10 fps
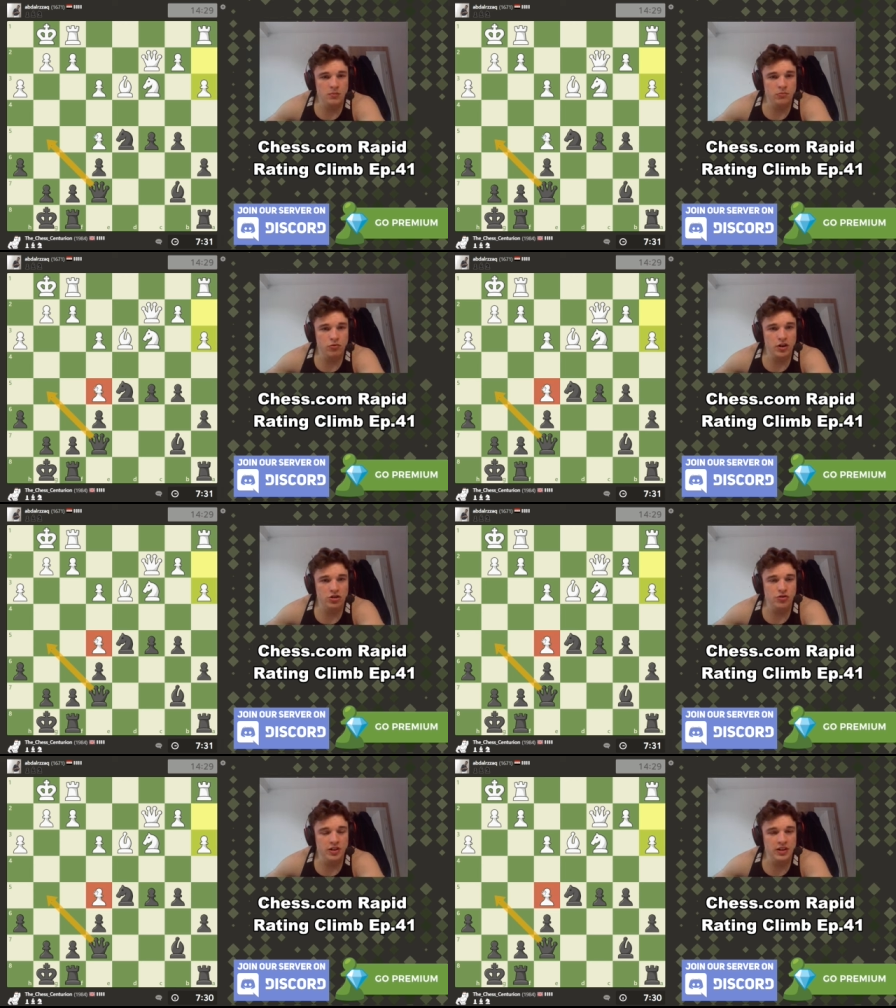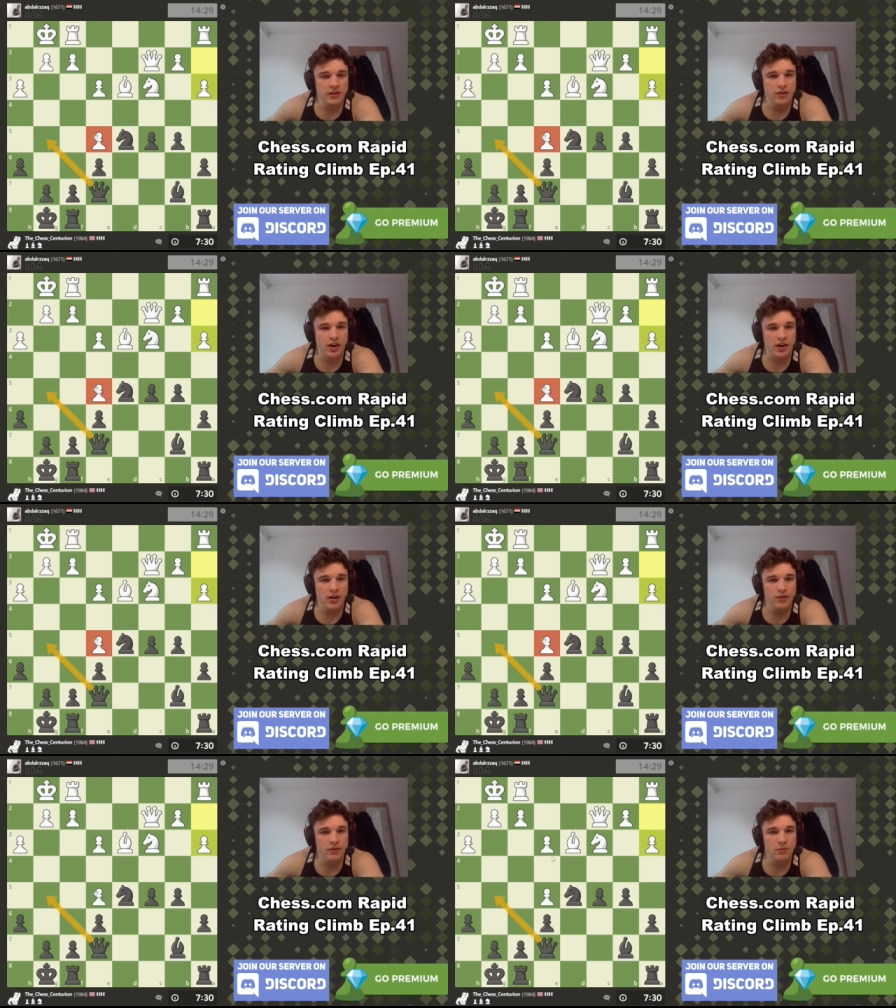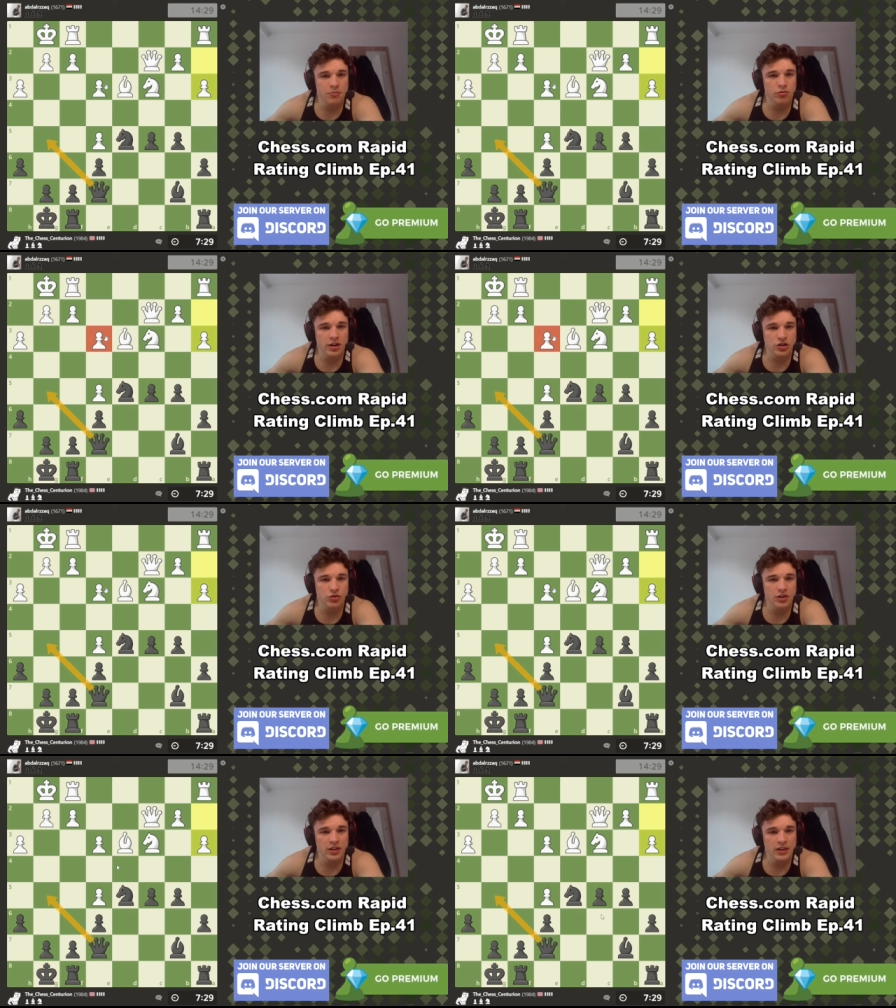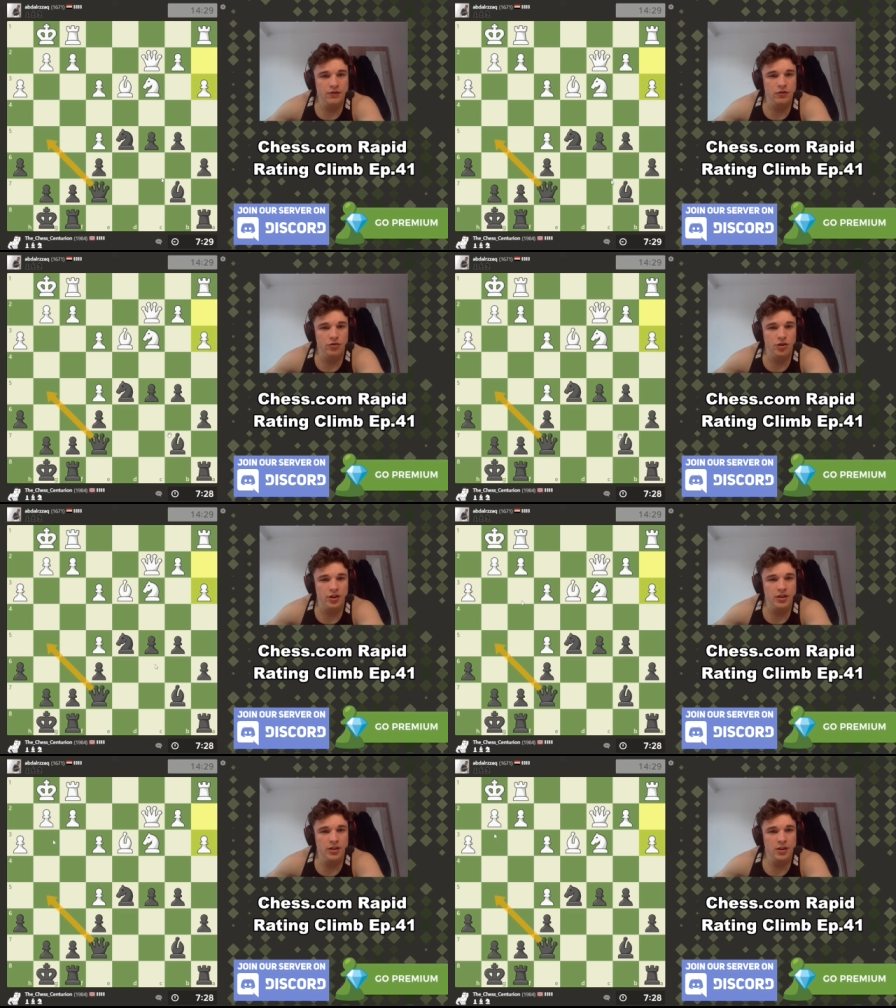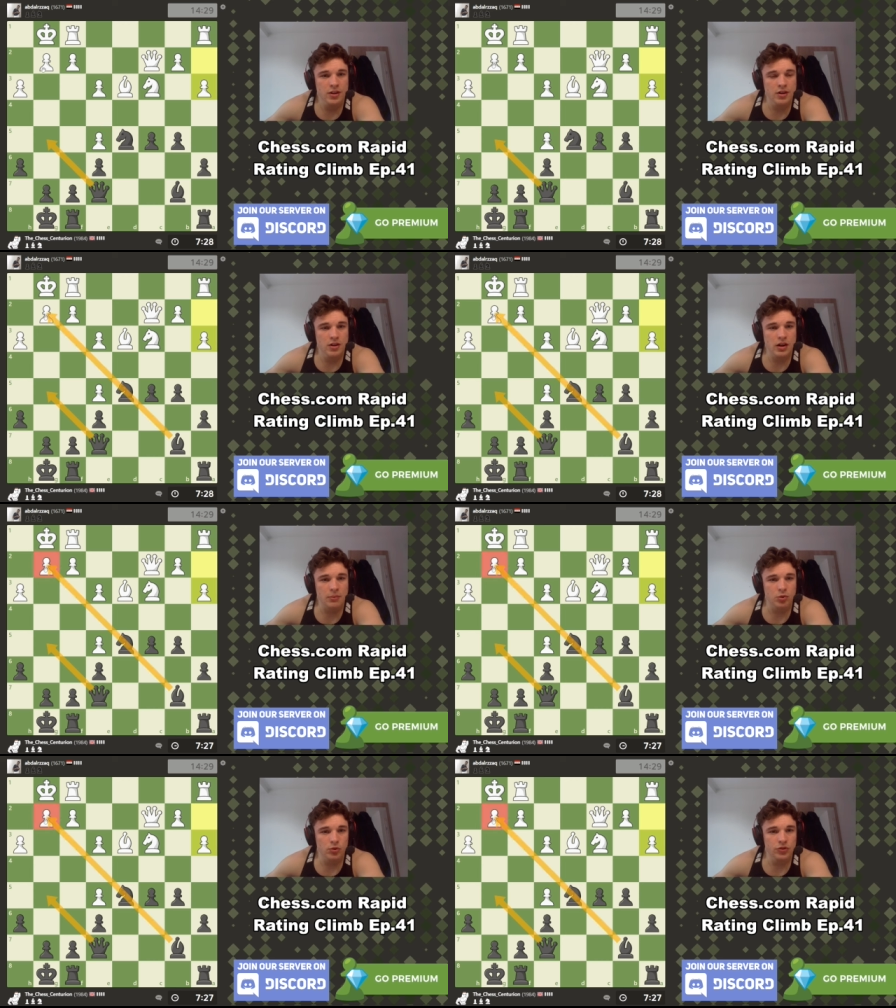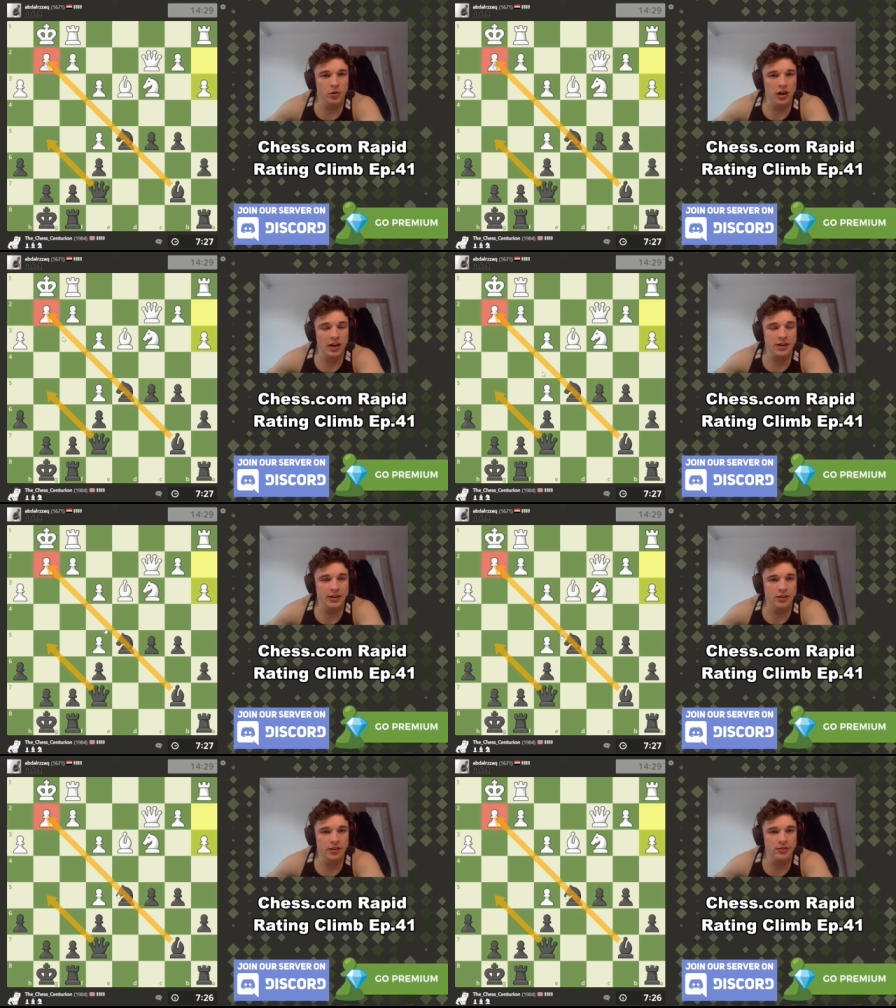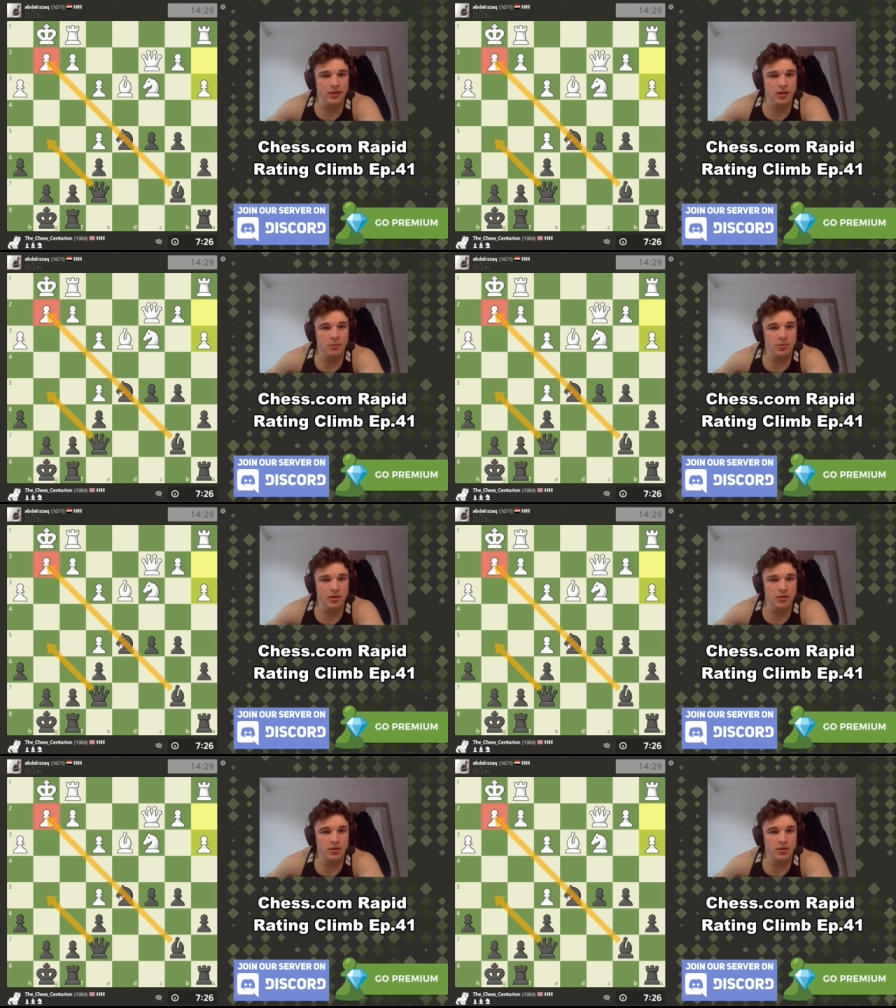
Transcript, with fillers: Pressuring e five, pressuring e three, and we're also lining this up.